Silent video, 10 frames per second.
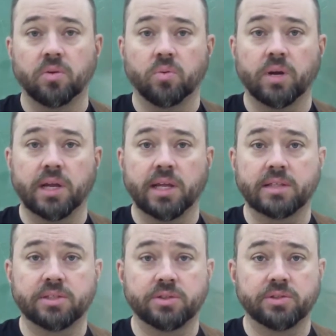What I
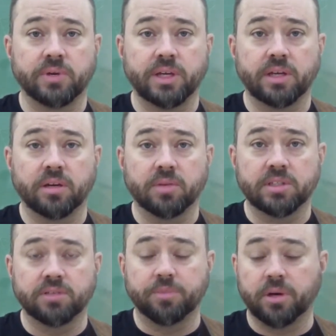like to do so I can hear
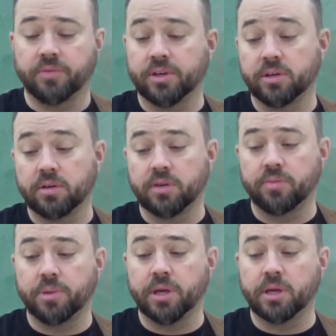myself better if I don't have
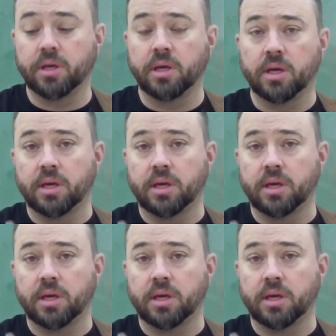a pick